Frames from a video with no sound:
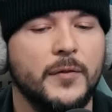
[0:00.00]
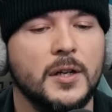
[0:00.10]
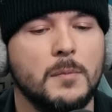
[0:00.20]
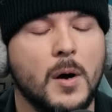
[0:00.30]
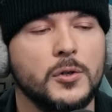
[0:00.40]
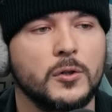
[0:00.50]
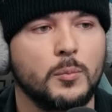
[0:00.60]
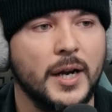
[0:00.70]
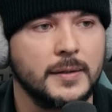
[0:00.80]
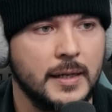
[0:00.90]
having an emotional
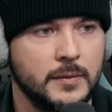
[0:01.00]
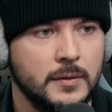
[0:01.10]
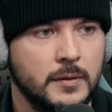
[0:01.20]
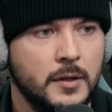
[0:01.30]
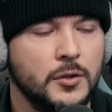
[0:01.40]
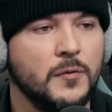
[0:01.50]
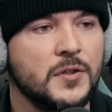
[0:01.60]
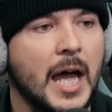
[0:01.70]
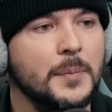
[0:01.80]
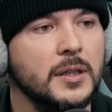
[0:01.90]
breakdown. You've
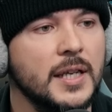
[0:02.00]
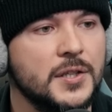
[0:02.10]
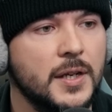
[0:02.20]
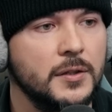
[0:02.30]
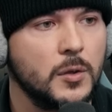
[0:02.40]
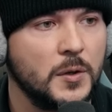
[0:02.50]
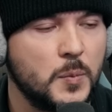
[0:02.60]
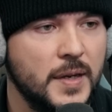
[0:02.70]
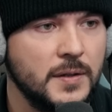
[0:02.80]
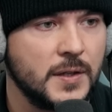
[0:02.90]
stopped listening to
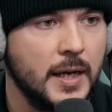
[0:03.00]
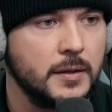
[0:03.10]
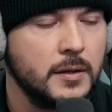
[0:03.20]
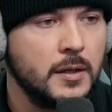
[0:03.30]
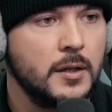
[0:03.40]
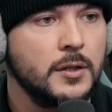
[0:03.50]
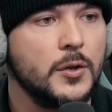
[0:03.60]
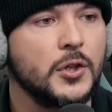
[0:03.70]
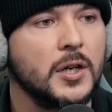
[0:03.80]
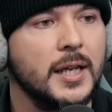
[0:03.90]
what's being said.
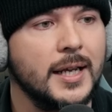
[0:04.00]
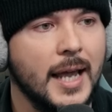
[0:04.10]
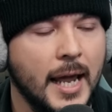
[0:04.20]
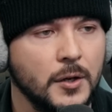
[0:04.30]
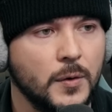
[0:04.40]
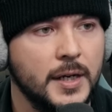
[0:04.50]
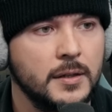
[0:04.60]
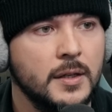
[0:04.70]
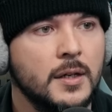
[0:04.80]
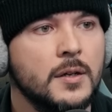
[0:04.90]
You start getting
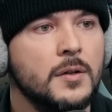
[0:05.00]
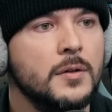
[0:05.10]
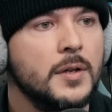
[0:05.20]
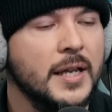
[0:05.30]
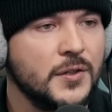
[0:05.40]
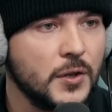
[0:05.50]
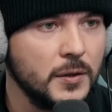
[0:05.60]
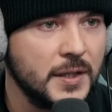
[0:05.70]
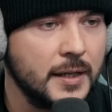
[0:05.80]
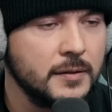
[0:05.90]
angry,
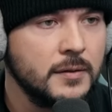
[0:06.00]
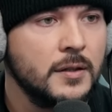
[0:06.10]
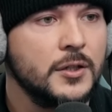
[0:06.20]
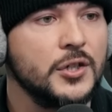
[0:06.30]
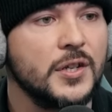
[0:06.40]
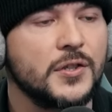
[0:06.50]
insulting. You're